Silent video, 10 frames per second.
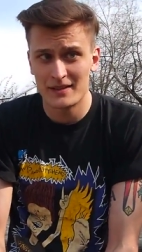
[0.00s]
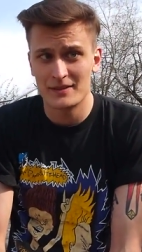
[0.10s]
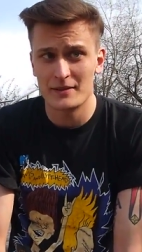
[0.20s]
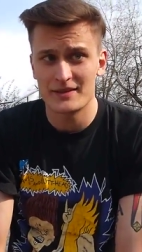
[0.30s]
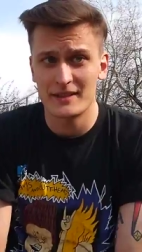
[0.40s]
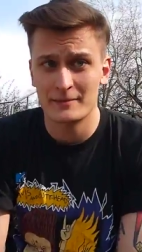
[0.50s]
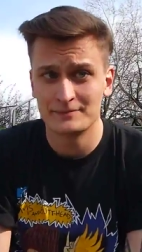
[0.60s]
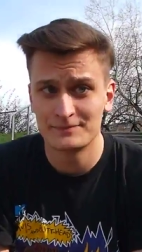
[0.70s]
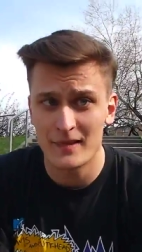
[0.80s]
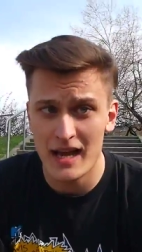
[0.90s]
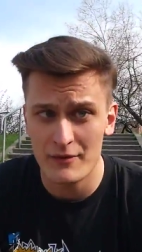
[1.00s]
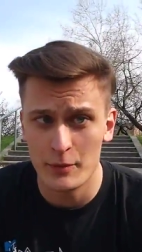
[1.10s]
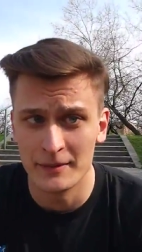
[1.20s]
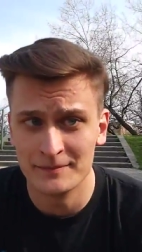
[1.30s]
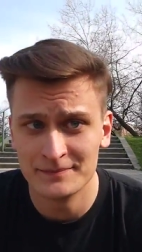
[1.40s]
Seriously,
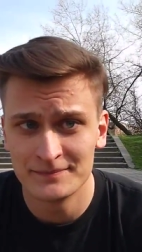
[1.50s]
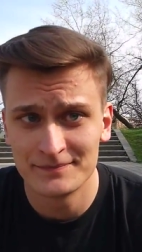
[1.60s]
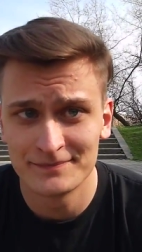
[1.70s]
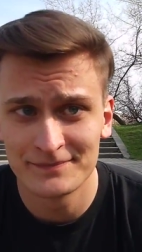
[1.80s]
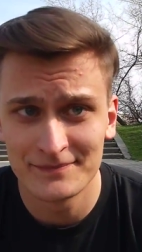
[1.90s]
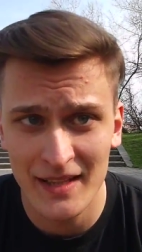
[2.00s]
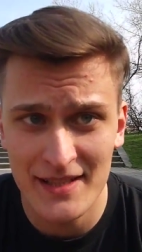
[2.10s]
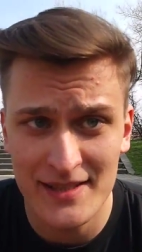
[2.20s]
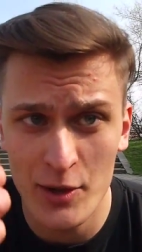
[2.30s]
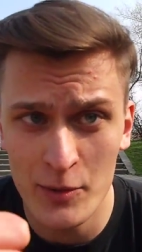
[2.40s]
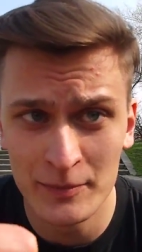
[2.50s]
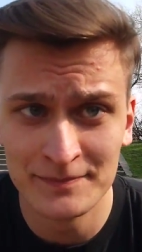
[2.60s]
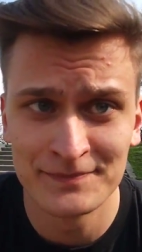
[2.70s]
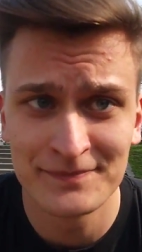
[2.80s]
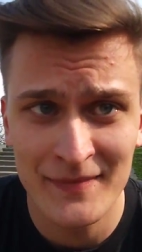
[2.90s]
everyone. So,
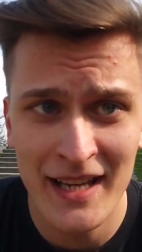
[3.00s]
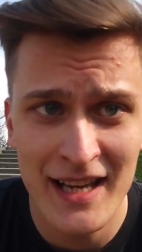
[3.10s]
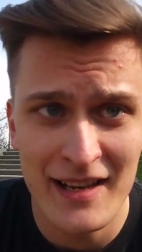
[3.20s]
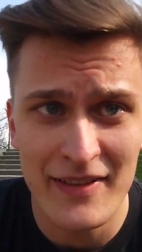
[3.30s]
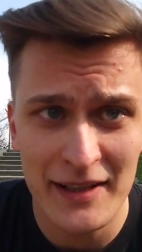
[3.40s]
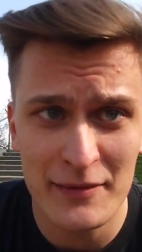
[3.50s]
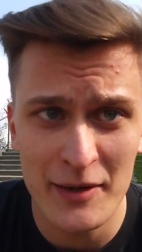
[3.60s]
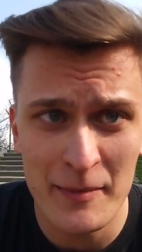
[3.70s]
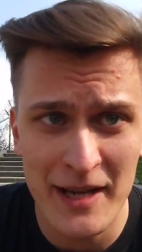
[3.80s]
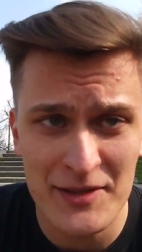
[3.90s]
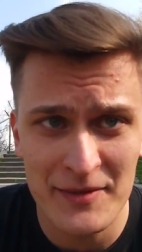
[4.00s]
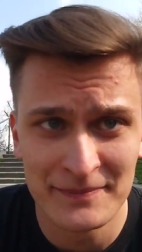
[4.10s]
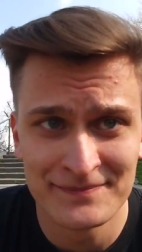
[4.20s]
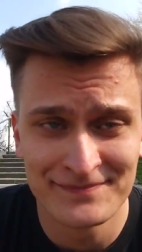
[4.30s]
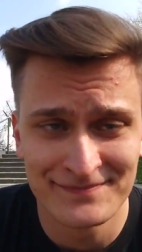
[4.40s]
thank you very much,
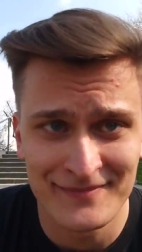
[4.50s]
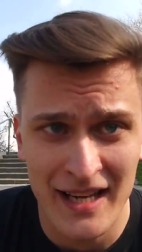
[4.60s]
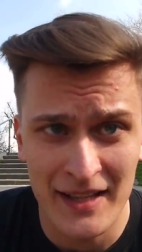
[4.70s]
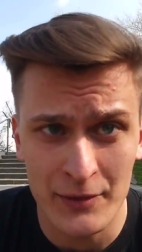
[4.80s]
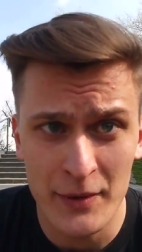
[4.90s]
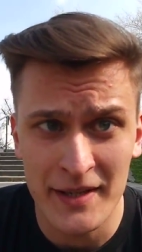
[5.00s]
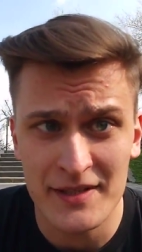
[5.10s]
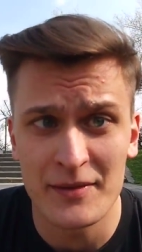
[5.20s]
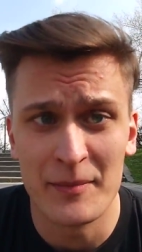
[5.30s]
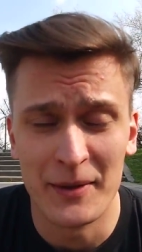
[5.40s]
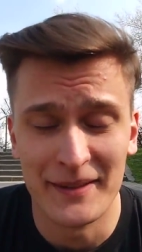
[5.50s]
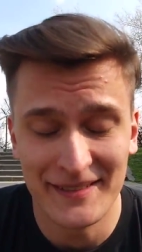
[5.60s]
and greetings from Poland.